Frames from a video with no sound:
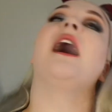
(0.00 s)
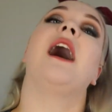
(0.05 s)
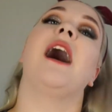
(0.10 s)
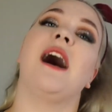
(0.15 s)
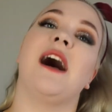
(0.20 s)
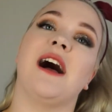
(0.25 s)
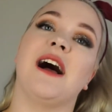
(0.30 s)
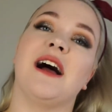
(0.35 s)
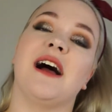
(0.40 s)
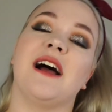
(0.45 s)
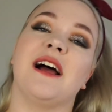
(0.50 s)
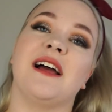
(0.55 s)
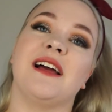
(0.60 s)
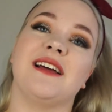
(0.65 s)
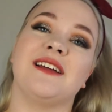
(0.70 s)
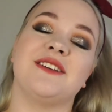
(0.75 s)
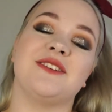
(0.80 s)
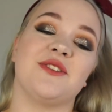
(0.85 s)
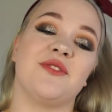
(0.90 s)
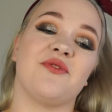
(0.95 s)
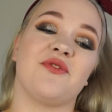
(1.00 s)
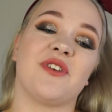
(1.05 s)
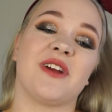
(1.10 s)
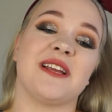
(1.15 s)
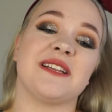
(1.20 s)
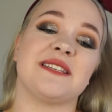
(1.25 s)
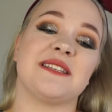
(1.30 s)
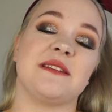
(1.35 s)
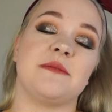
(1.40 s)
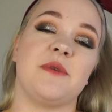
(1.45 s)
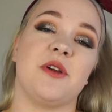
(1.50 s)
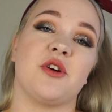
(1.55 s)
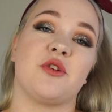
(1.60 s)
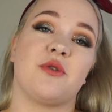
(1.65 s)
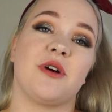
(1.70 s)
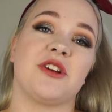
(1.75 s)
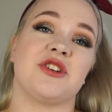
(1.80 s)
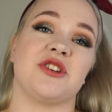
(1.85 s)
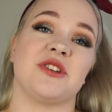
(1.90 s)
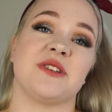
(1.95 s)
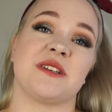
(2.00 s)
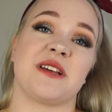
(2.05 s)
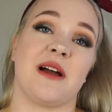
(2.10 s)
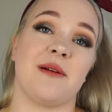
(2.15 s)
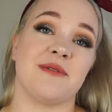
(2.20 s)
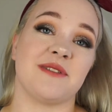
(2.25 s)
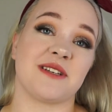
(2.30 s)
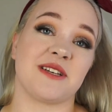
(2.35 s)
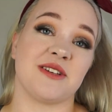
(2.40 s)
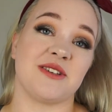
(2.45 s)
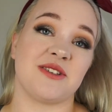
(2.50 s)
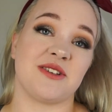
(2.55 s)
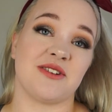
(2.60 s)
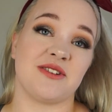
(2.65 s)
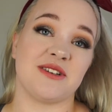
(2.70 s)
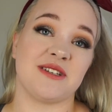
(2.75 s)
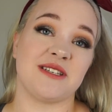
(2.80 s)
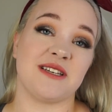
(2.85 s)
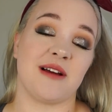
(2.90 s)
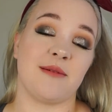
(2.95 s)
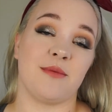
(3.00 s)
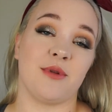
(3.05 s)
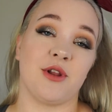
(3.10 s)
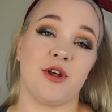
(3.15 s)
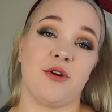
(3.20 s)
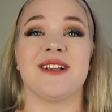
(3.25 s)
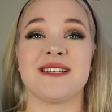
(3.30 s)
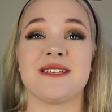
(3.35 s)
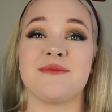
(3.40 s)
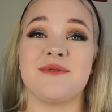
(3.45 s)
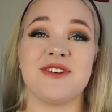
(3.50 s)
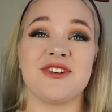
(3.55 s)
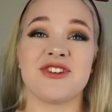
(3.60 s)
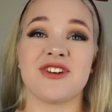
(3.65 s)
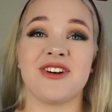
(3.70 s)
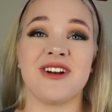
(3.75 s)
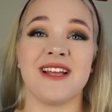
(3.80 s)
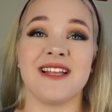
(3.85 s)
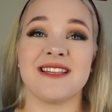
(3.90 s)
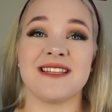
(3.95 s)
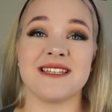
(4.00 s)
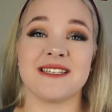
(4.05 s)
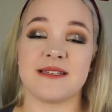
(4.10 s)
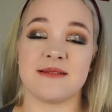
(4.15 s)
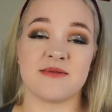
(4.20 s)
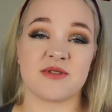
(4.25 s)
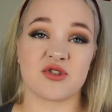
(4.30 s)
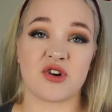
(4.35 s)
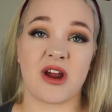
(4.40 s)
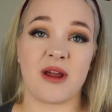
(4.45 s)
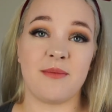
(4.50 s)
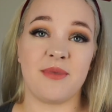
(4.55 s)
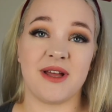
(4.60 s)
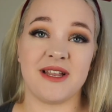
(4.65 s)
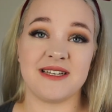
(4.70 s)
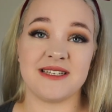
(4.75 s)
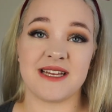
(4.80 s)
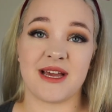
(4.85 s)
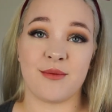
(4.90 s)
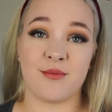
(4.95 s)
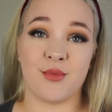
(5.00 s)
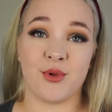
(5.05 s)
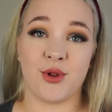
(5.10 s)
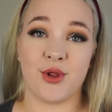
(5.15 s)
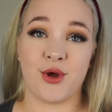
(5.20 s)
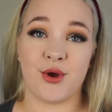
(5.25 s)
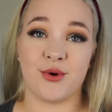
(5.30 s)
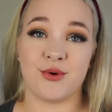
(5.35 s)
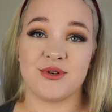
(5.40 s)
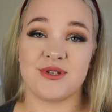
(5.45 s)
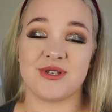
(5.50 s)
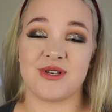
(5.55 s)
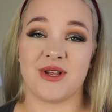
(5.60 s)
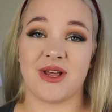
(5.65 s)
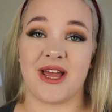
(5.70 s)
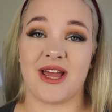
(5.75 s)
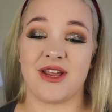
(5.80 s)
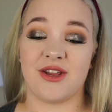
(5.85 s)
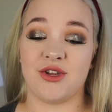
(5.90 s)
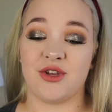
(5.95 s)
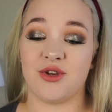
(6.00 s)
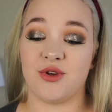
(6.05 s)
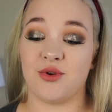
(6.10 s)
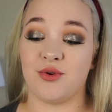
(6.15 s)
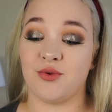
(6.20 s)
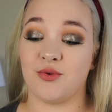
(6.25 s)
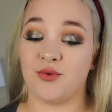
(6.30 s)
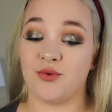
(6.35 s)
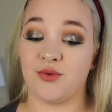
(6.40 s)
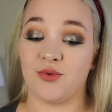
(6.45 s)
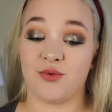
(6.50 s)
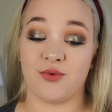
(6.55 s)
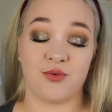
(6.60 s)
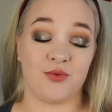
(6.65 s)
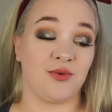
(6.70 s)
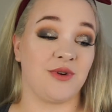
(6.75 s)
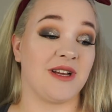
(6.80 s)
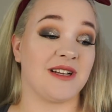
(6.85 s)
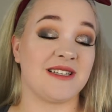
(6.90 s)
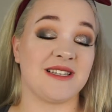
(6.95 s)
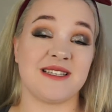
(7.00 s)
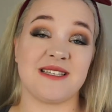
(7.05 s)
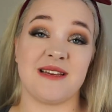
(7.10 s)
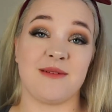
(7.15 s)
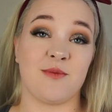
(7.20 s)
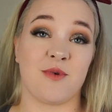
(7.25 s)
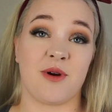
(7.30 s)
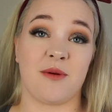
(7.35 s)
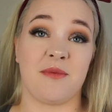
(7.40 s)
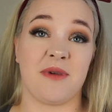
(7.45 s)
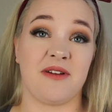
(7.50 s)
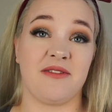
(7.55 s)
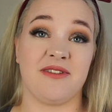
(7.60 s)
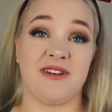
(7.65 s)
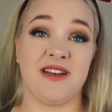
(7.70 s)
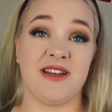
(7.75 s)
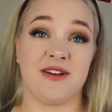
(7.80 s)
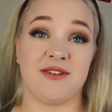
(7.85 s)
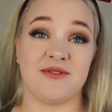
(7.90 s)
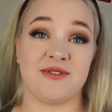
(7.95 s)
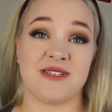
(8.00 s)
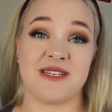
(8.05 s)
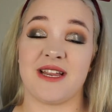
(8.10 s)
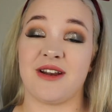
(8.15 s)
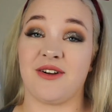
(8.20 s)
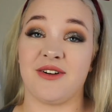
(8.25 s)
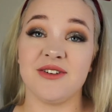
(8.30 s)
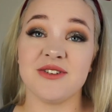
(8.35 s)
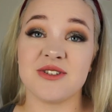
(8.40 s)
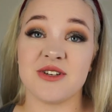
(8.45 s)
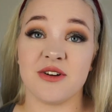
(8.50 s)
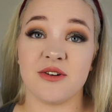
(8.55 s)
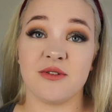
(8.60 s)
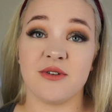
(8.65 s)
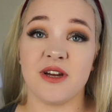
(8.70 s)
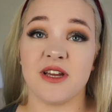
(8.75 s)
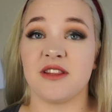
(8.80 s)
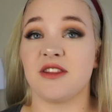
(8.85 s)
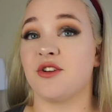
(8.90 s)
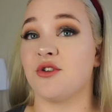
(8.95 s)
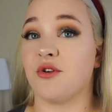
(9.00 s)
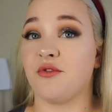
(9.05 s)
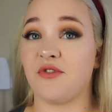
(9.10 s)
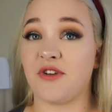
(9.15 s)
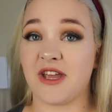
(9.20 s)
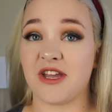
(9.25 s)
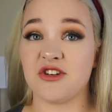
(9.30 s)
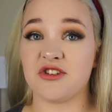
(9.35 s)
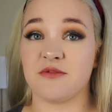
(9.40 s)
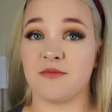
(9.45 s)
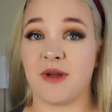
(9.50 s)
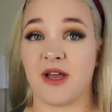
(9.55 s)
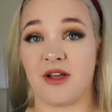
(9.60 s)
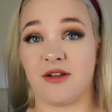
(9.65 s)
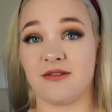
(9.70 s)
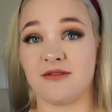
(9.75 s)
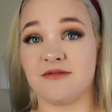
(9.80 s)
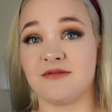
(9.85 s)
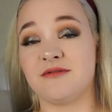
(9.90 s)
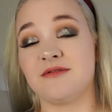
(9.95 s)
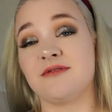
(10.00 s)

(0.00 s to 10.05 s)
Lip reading: Don't forget to leave me your questions, comments, concerns down below. Also be sure to hit the subscribe button down below so that you get to see more of my videos, and also hit the notification bell.